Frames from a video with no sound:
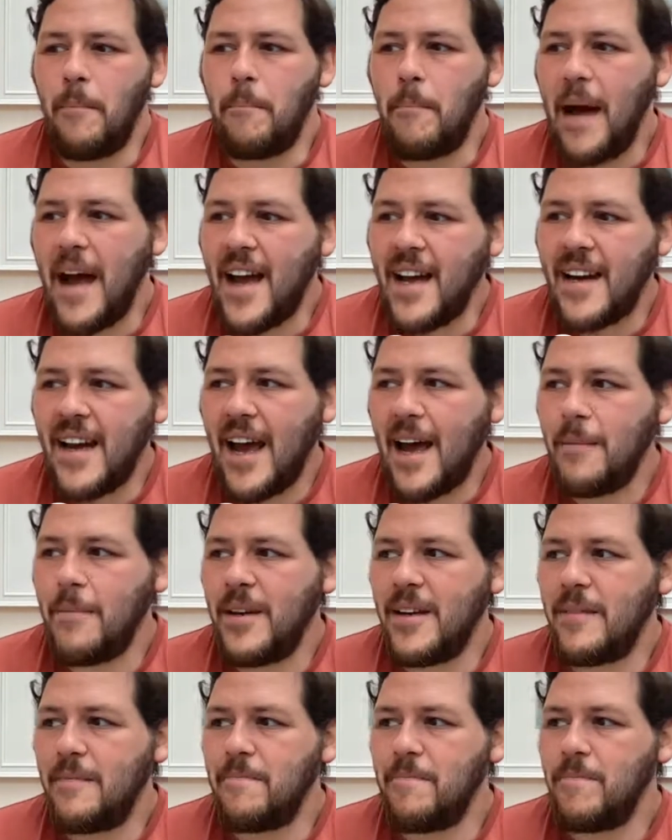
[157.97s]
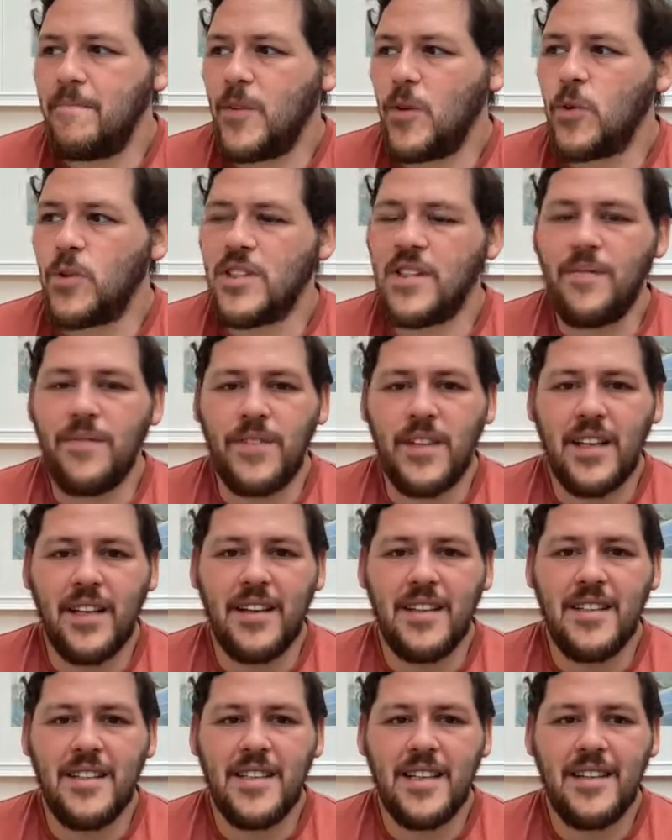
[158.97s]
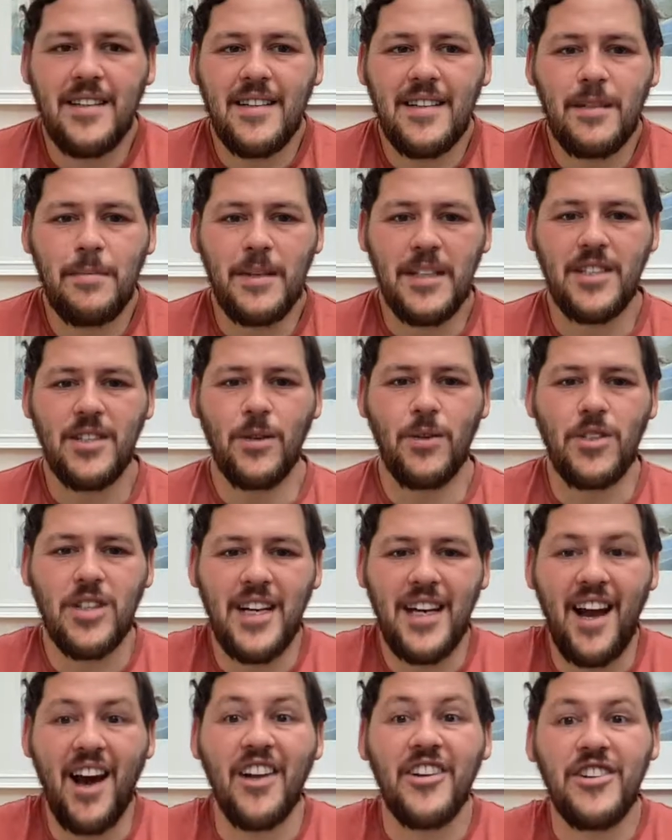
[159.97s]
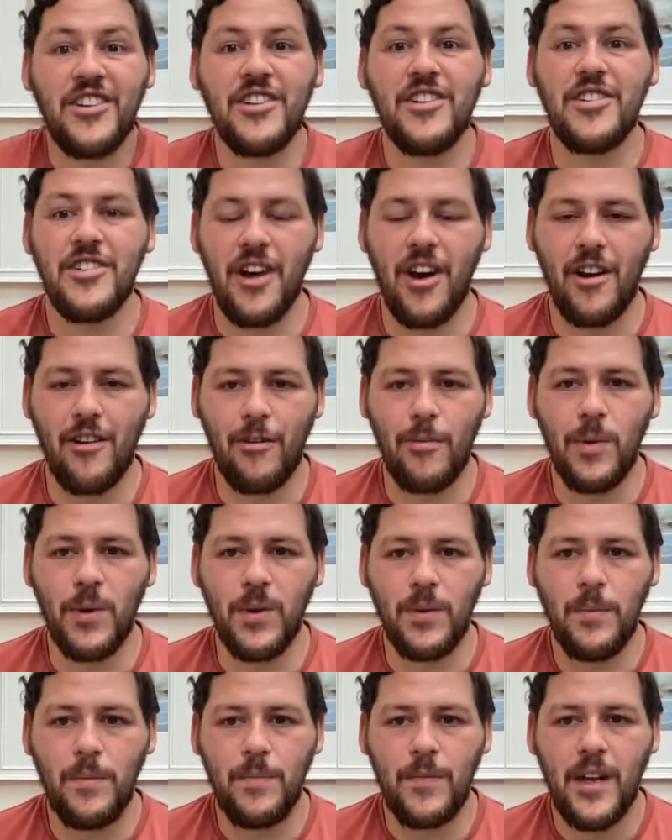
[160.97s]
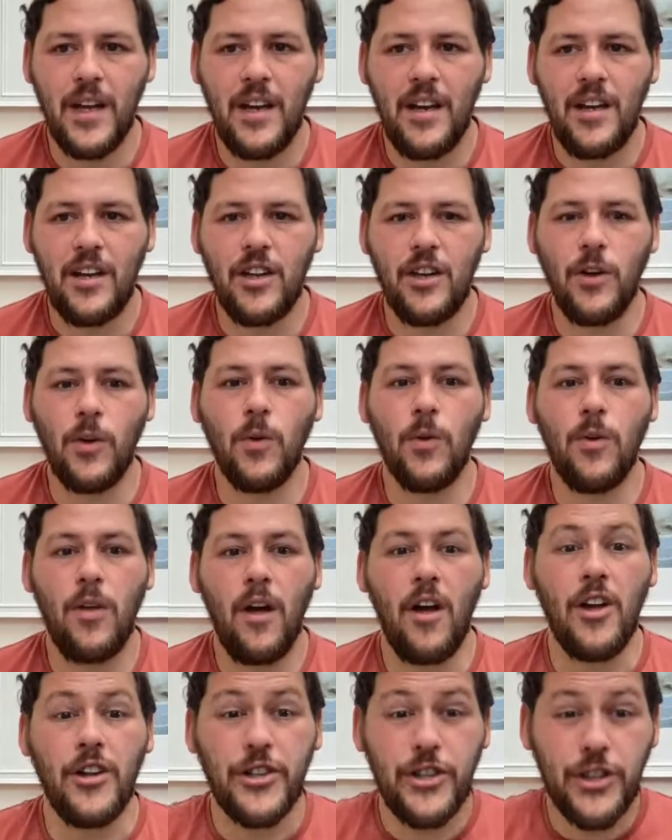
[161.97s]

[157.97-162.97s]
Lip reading: bad habit or something considered to be socially undesirable, you'll